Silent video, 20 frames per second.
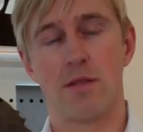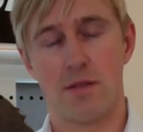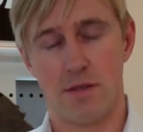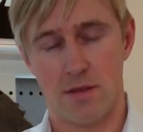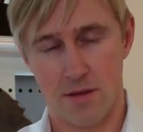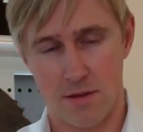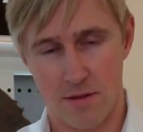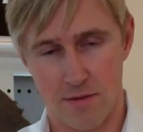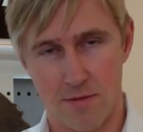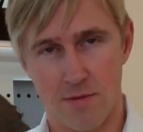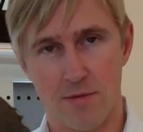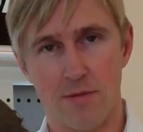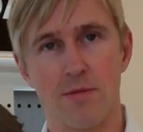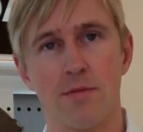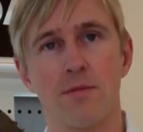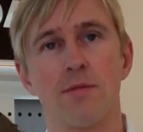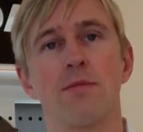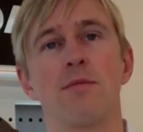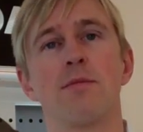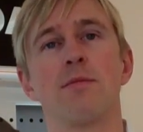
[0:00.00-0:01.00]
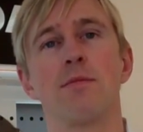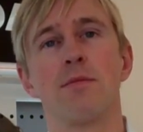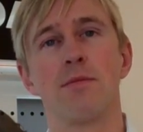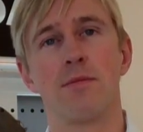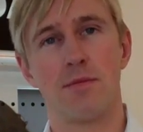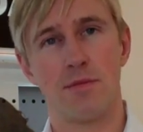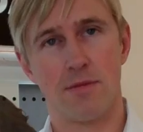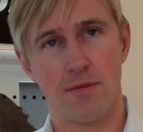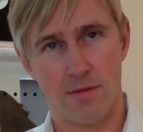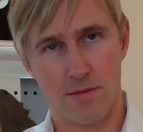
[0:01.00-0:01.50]
Because obviously
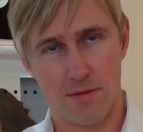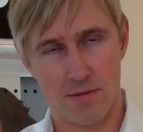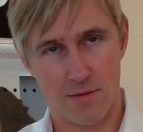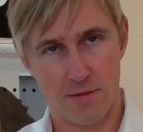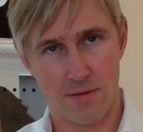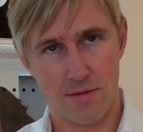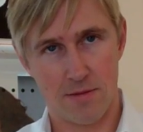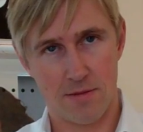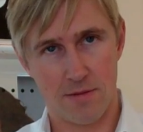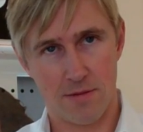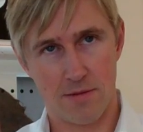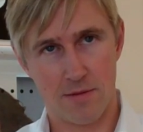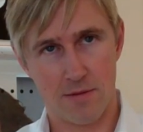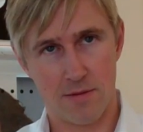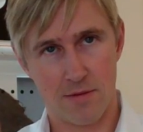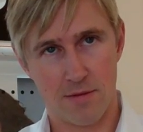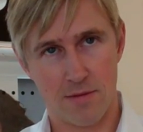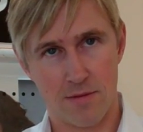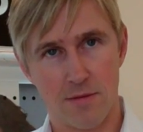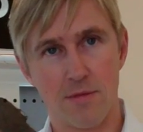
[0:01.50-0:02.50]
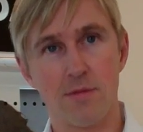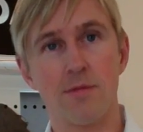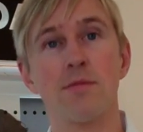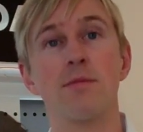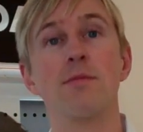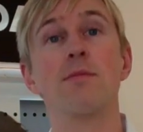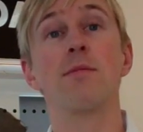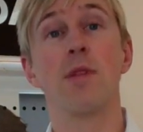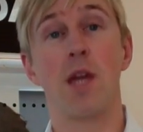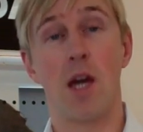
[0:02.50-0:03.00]
WPP have
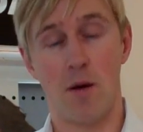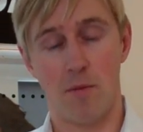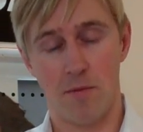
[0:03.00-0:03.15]
other